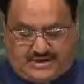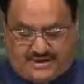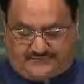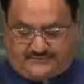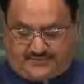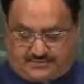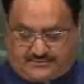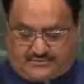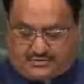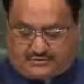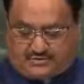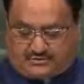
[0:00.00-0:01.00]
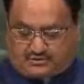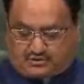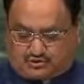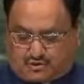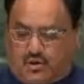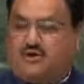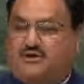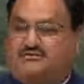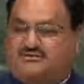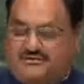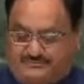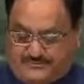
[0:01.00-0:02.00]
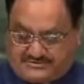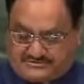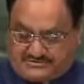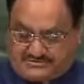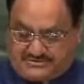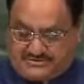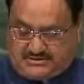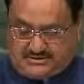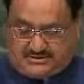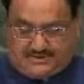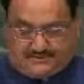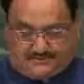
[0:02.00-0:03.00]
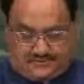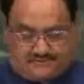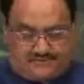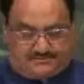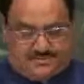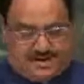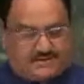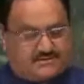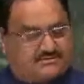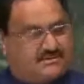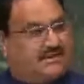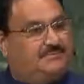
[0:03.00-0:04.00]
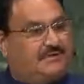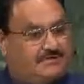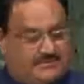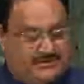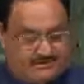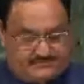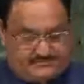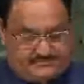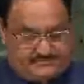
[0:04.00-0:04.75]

have contributed to strong achievements in pushing back the epidemic.